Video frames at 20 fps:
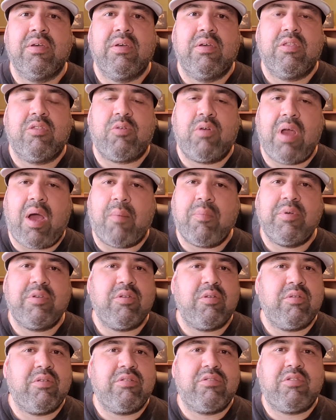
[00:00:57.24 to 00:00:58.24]
3
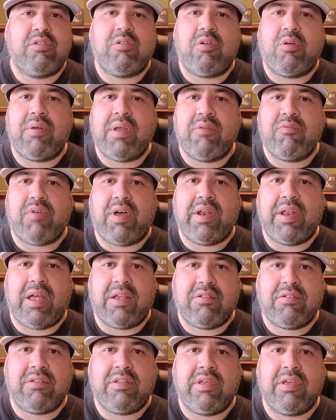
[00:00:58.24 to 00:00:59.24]
opportunities to donate
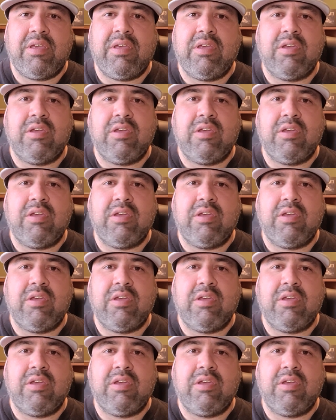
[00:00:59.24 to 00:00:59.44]
financially.